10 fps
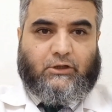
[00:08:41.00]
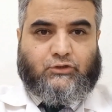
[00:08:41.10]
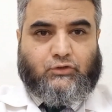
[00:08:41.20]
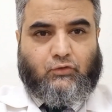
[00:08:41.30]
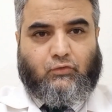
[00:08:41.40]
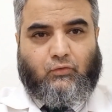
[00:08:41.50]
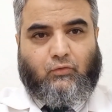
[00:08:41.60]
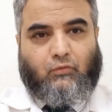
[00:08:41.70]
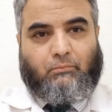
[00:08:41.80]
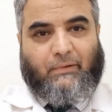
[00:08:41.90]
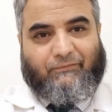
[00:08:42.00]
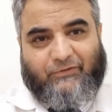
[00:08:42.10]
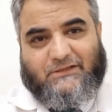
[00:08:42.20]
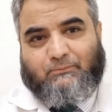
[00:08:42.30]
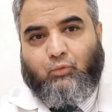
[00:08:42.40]
So my
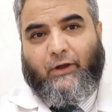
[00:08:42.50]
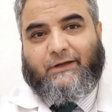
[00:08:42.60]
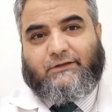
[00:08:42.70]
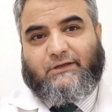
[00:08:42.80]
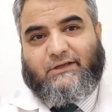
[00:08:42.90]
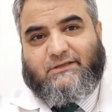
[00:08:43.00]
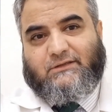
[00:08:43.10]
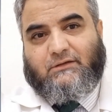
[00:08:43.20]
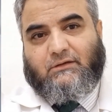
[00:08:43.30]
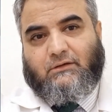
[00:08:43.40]
first point is